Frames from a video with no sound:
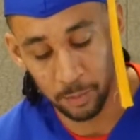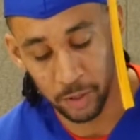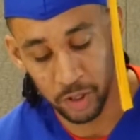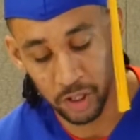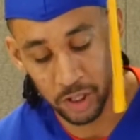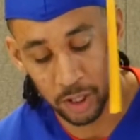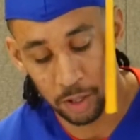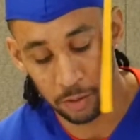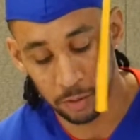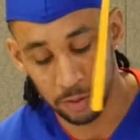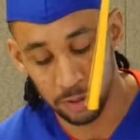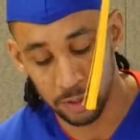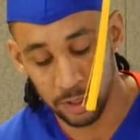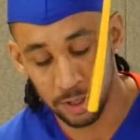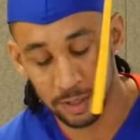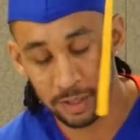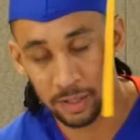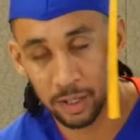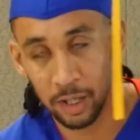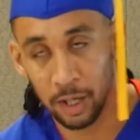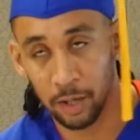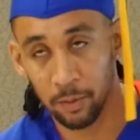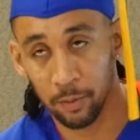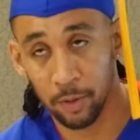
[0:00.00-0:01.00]
in shelters at
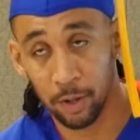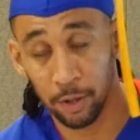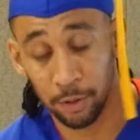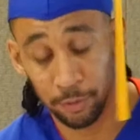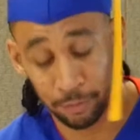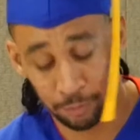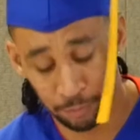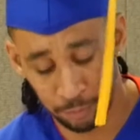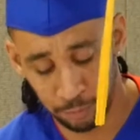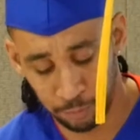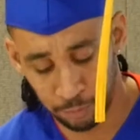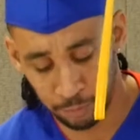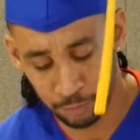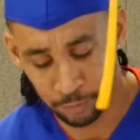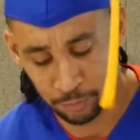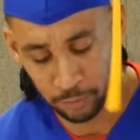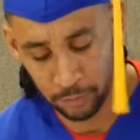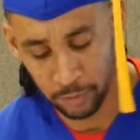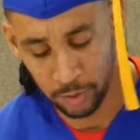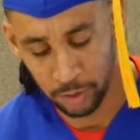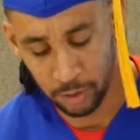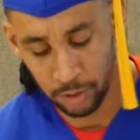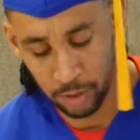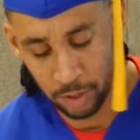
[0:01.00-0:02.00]
Skid Row,
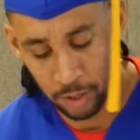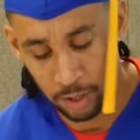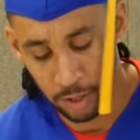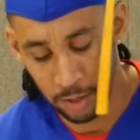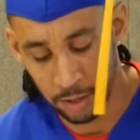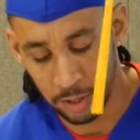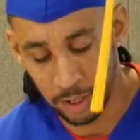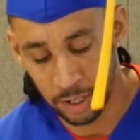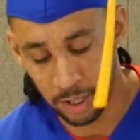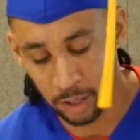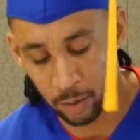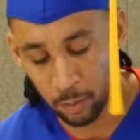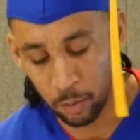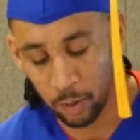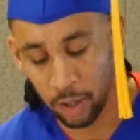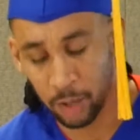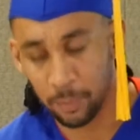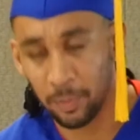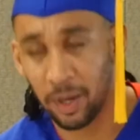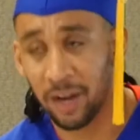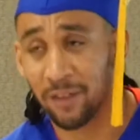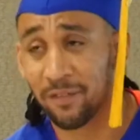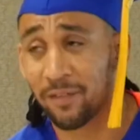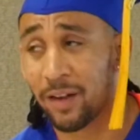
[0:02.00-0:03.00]
then at work
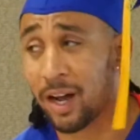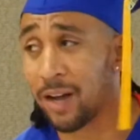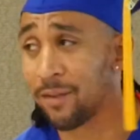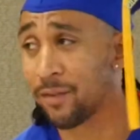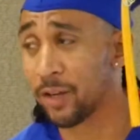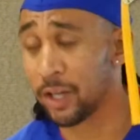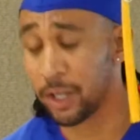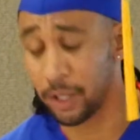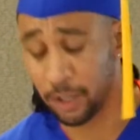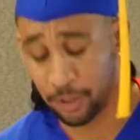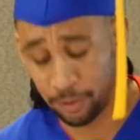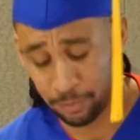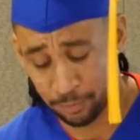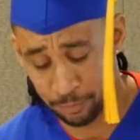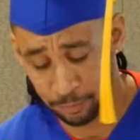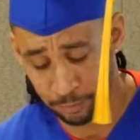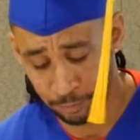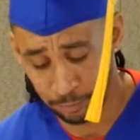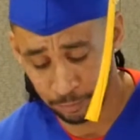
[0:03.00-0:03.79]
by 5 a.m.